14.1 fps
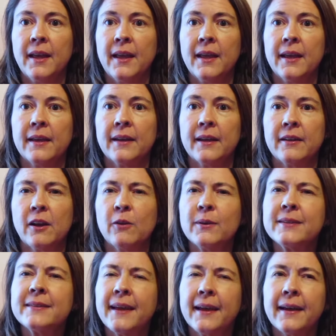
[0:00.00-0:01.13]
And I'd
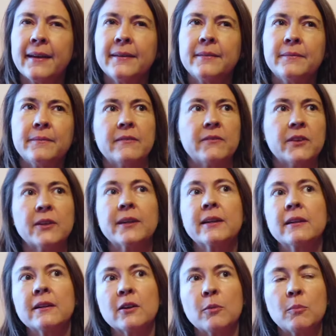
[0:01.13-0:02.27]
always had a very
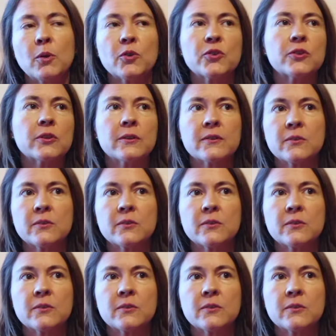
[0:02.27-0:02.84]
clear emotional,